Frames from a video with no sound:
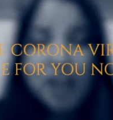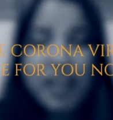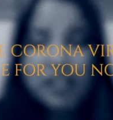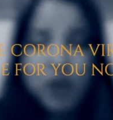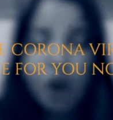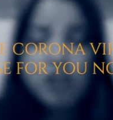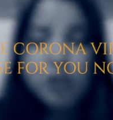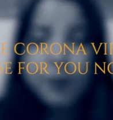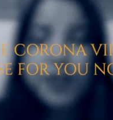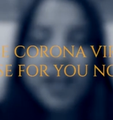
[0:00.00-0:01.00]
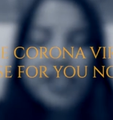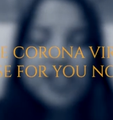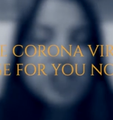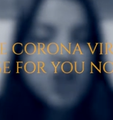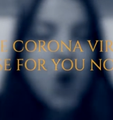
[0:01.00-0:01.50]
an entrepreneur,
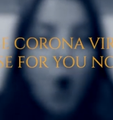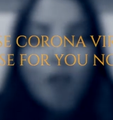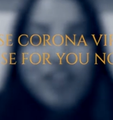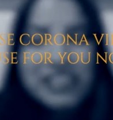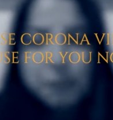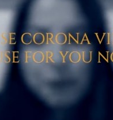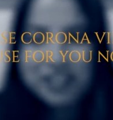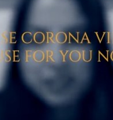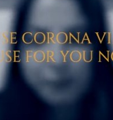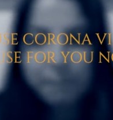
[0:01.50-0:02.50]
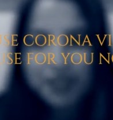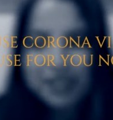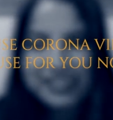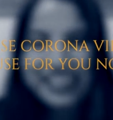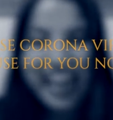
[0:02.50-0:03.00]
it's your
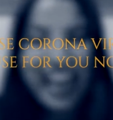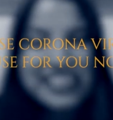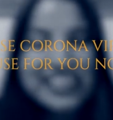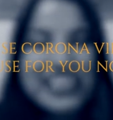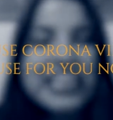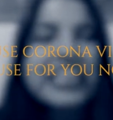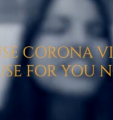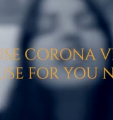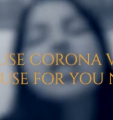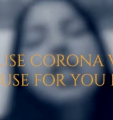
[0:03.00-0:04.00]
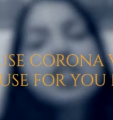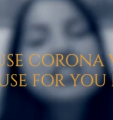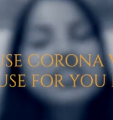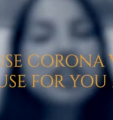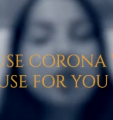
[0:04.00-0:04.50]
responsibility as a leader
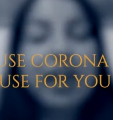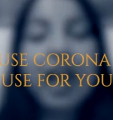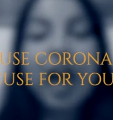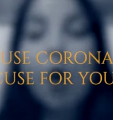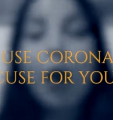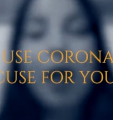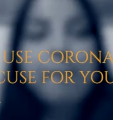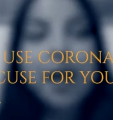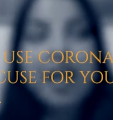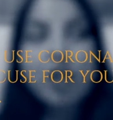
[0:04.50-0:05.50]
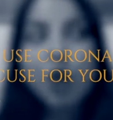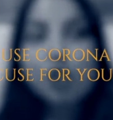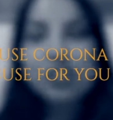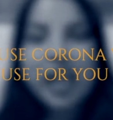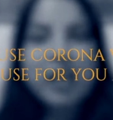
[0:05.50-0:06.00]
to see, okay, how am I
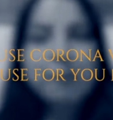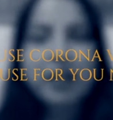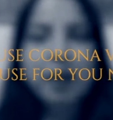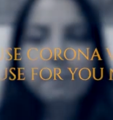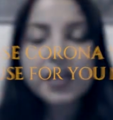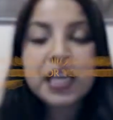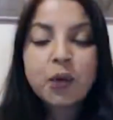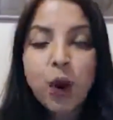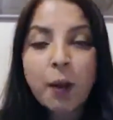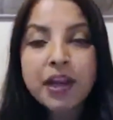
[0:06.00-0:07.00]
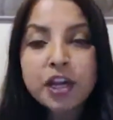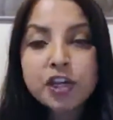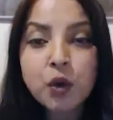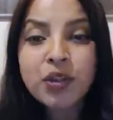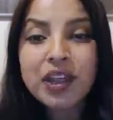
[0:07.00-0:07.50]
going to take my company? What am I going
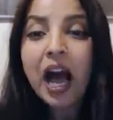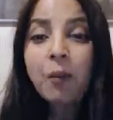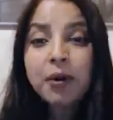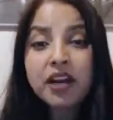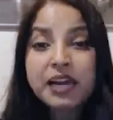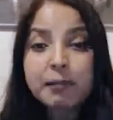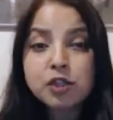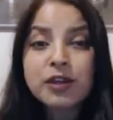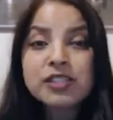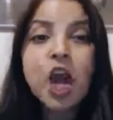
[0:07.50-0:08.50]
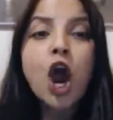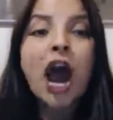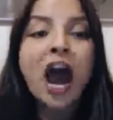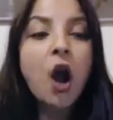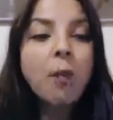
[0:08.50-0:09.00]
to do with it? How am I going to adapt to it?
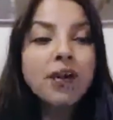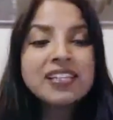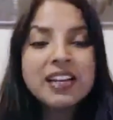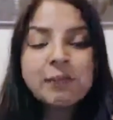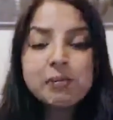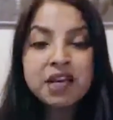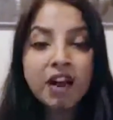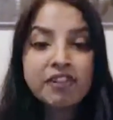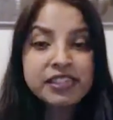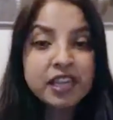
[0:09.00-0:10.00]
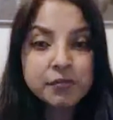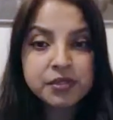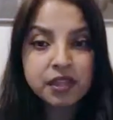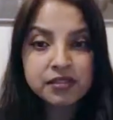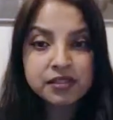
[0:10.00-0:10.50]
How am I going to adapt to my current
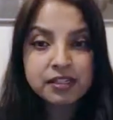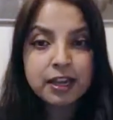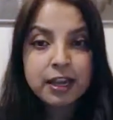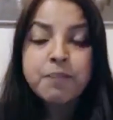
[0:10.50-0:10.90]
circumstances?